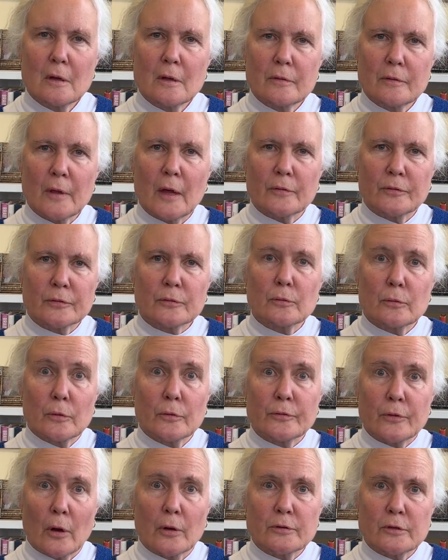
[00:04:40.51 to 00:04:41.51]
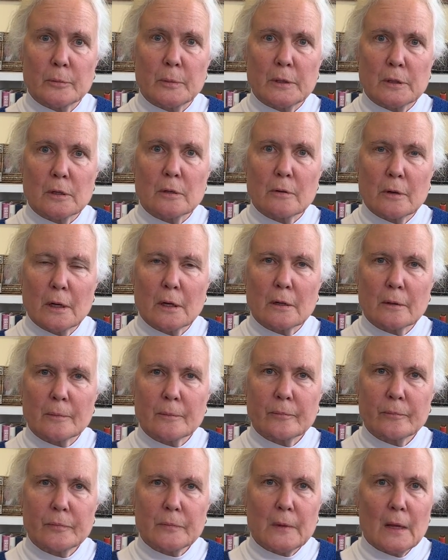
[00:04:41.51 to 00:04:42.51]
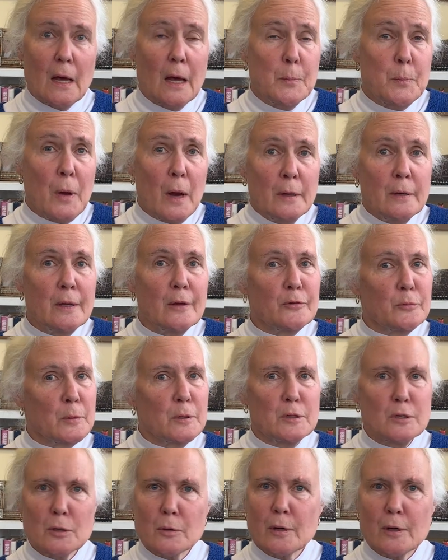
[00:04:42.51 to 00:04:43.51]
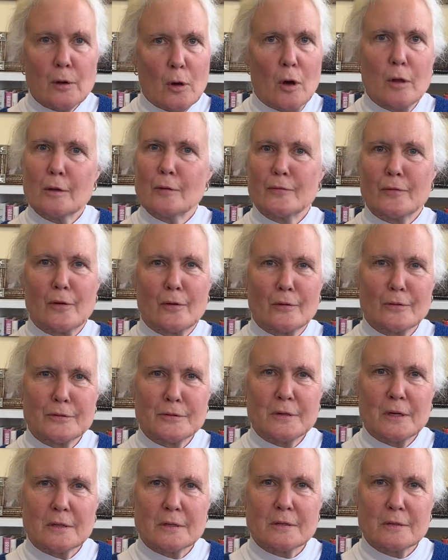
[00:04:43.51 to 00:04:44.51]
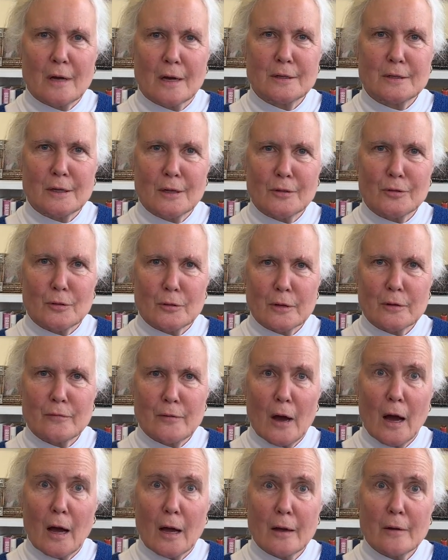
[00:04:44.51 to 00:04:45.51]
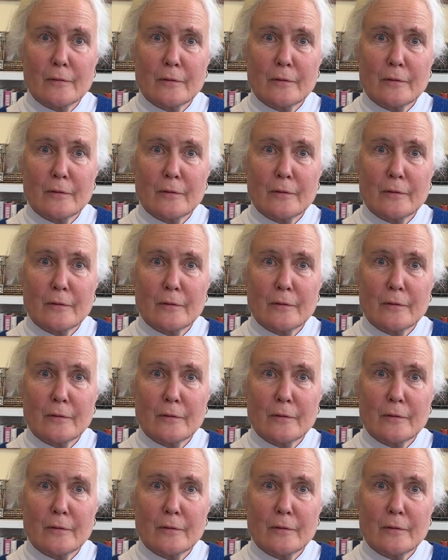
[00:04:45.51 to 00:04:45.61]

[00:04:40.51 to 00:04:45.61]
that schools ought to be doing. And Putney has been doing all of those since 1935.